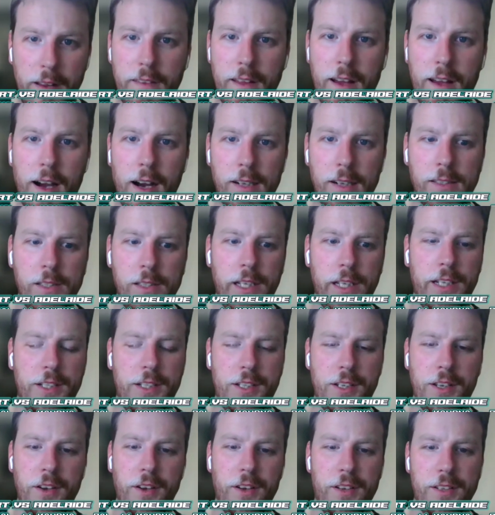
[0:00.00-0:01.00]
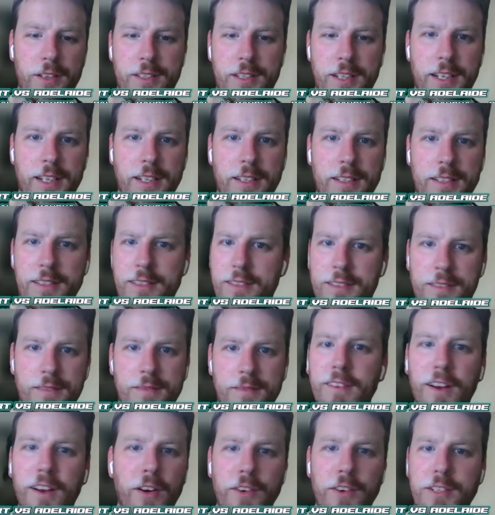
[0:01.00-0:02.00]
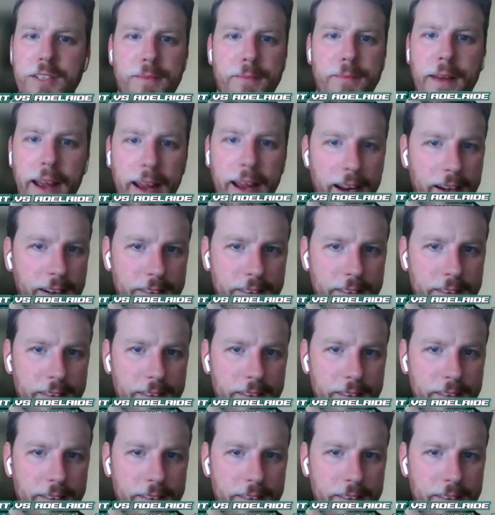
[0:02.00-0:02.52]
of the ugliest Guernseys known to man.